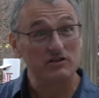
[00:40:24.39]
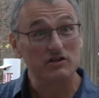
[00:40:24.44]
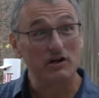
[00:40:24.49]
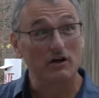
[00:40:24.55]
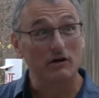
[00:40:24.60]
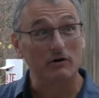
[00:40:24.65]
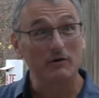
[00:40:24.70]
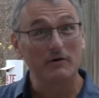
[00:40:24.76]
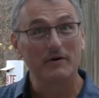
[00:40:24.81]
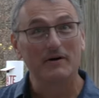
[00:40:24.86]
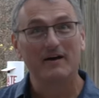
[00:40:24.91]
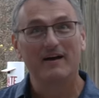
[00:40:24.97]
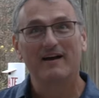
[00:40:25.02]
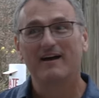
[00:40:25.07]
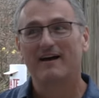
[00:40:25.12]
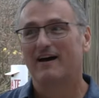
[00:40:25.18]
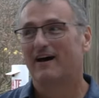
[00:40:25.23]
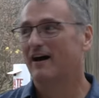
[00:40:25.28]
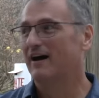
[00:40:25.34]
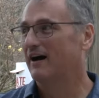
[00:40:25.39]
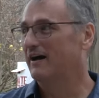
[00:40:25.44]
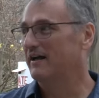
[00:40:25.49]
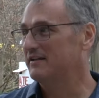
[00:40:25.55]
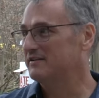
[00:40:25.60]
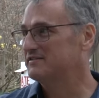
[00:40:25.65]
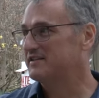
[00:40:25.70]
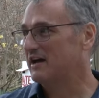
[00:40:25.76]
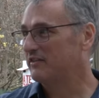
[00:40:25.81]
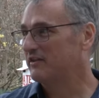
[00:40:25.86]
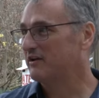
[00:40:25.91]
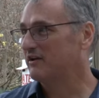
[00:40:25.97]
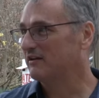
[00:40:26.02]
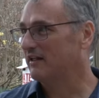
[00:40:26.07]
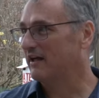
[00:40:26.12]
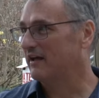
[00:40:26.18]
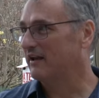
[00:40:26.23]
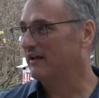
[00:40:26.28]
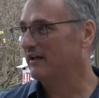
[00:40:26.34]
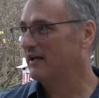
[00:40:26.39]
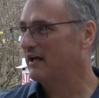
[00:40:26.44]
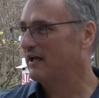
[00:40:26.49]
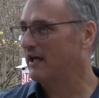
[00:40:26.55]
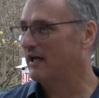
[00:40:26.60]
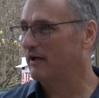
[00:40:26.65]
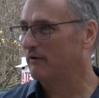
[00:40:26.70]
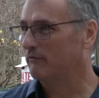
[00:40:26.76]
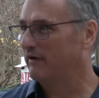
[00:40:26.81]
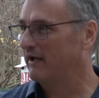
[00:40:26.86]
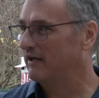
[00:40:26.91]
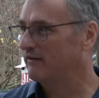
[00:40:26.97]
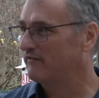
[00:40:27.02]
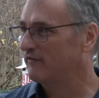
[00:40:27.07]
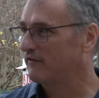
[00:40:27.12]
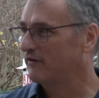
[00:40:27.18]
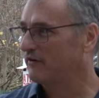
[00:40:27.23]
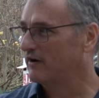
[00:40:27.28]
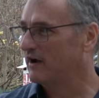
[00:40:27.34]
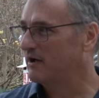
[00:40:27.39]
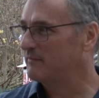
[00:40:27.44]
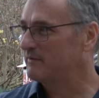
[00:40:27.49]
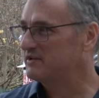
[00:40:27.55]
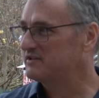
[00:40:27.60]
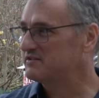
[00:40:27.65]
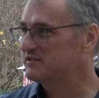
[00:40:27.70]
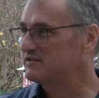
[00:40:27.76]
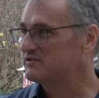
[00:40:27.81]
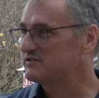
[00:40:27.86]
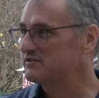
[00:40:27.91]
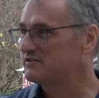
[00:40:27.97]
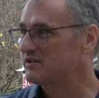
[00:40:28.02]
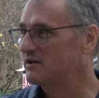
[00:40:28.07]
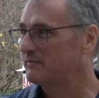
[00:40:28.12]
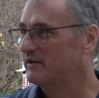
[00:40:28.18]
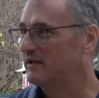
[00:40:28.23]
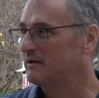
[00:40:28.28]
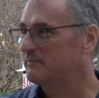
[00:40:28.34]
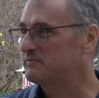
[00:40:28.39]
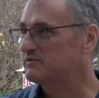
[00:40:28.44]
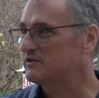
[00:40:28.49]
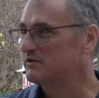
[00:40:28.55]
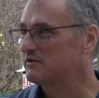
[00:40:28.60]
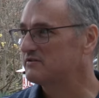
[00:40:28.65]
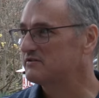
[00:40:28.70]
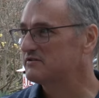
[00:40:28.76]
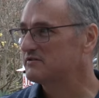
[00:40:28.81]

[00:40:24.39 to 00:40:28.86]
show uh, in South Carolina. It ran for how many seasons? How many episodes?